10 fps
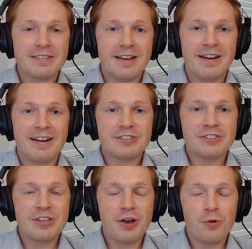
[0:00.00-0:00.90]
Yeah,
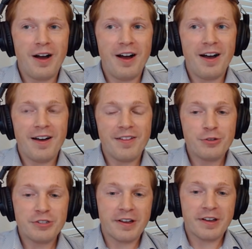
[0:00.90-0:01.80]
so uh,
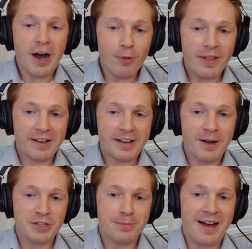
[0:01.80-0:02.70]
there's a couple that
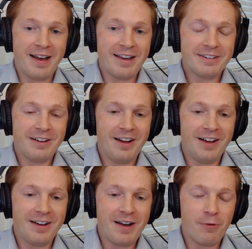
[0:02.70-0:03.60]
comes to mind.
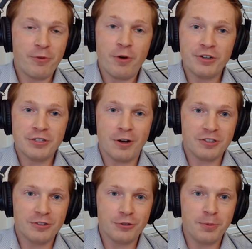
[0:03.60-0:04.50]
Uh, we already talked
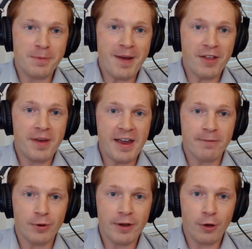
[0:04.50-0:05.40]
a little bit about the
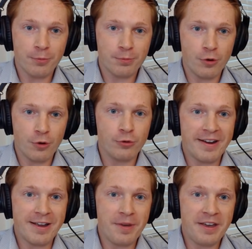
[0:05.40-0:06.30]
behavioral health
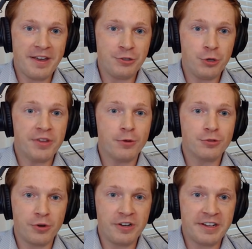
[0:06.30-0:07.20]
program and doing those
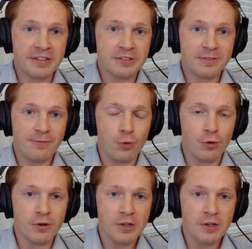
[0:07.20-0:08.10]
screenings
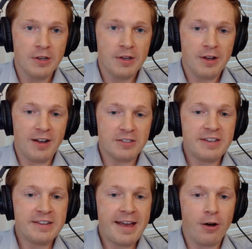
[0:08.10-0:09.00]
for uh,
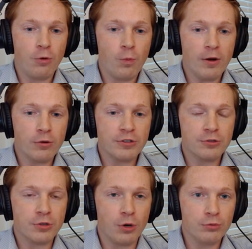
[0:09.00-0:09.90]
seeing how well
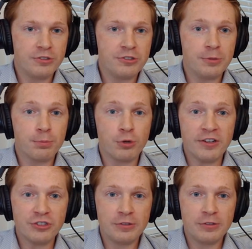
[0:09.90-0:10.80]
controlled
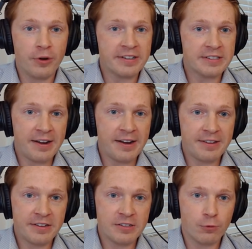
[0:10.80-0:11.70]
depression or
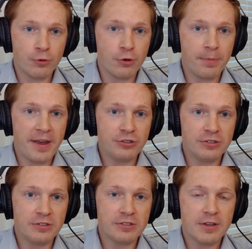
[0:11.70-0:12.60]
anxiety is for their
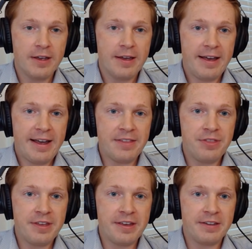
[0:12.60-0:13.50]
patients,
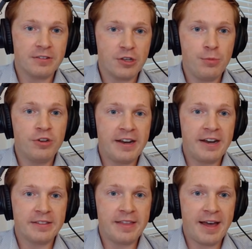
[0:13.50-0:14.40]
and then
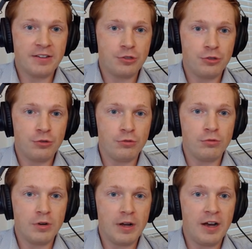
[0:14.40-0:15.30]
communicating that
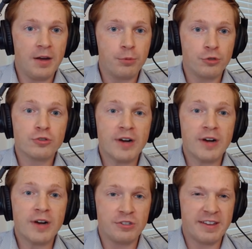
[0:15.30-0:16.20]
to uh,
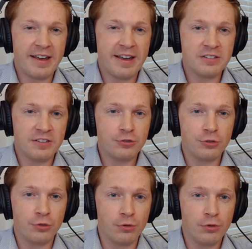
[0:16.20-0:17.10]
prescribers in case
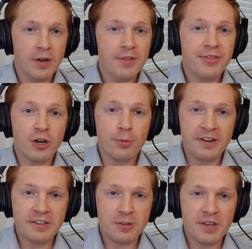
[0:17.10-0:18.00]
additional therapy
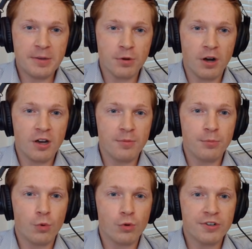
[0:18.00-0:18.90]
needs to be brought on
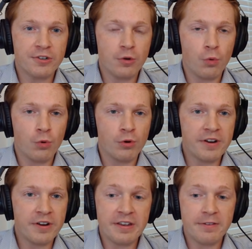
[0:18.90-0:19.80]
board, or
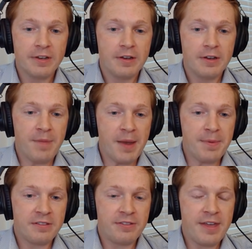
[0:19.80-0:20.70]
if
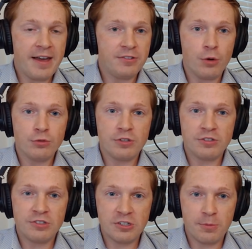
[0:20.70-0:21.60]
maybe that dosage
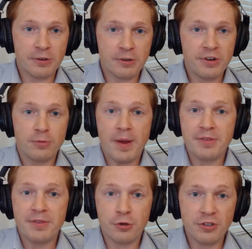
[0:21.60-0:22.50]
needs to be increased, or maybe
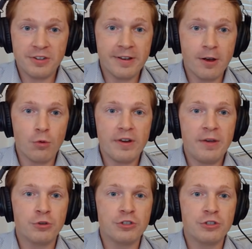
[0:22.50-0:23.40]
they're good to go
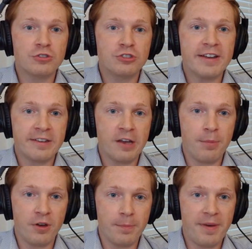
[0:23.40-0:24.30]
and we're just checking up
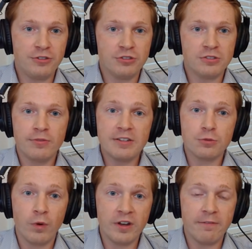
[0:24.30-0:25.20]
on the patient. So that's
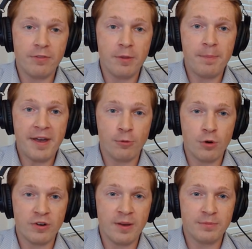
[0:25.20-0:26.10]
one of the payer
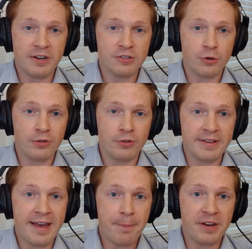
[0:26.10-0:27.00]
programs that is currently
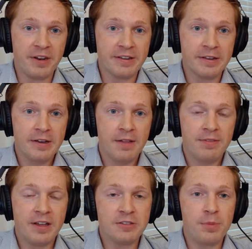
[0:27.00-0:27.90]
happening
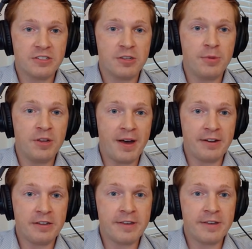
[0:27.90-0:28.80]
that's being submitted by
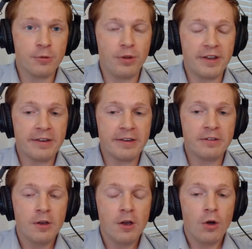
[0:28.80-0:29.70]
an e-care plan.
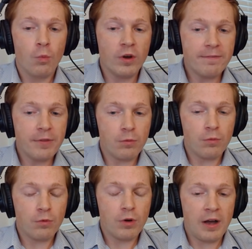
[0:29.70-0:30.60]
One of the,
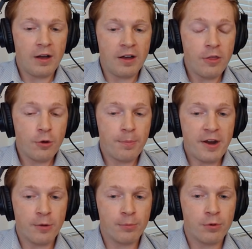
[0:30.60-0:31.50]
uh, another
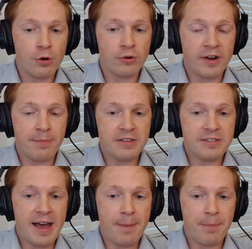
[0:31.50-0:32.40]
payer program that's
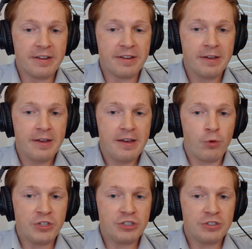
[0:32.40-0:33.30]
happening,
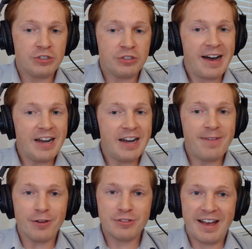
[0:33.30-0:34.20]
which is kind
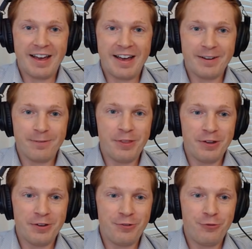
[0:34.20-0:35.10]
of outside of
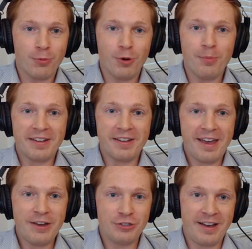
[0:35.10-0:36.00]
the normal
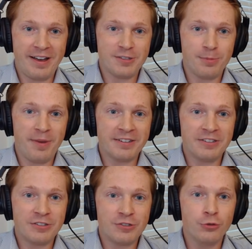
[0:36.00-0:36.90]
medication aspect,
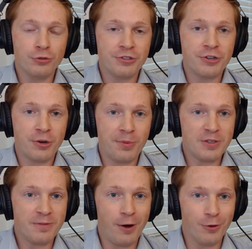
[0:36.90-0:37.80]
is social determinants
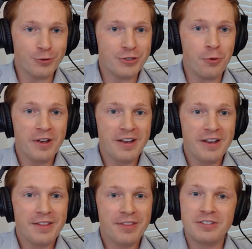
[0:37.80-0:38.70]
of health. So
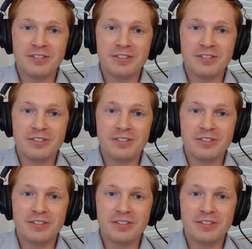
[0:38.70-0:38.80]
this